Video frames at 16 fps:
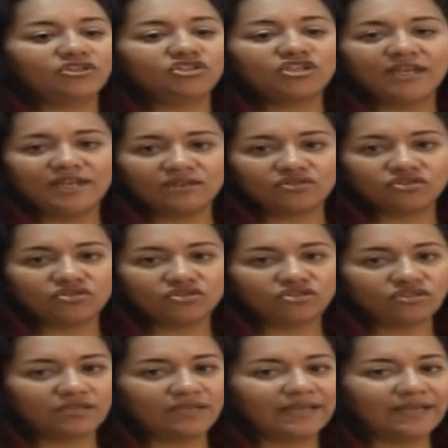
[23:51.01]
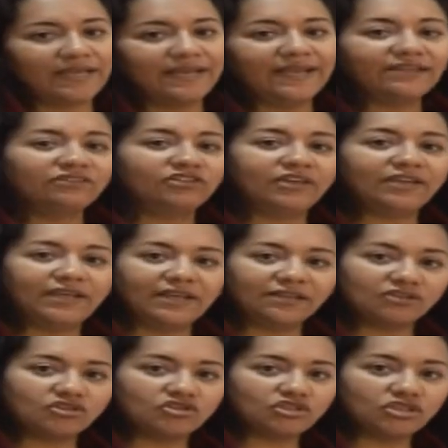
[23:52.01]
changes electric
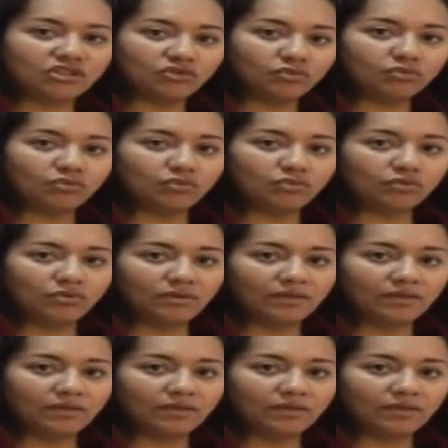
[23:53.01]
energy to